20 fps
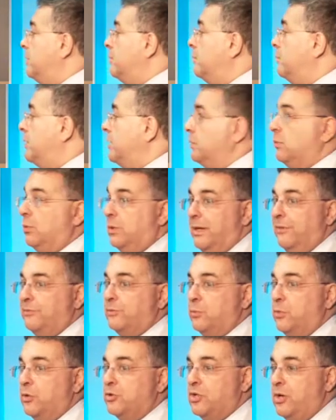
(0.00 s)
But you will have
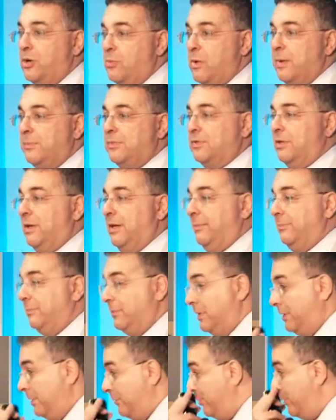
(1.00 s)
to watch our website
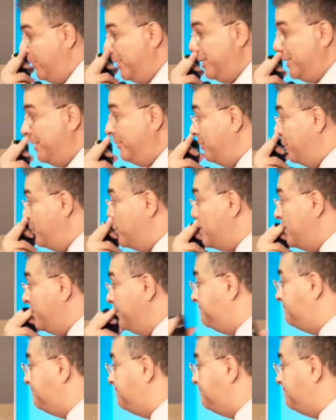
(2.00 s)
in the very near future.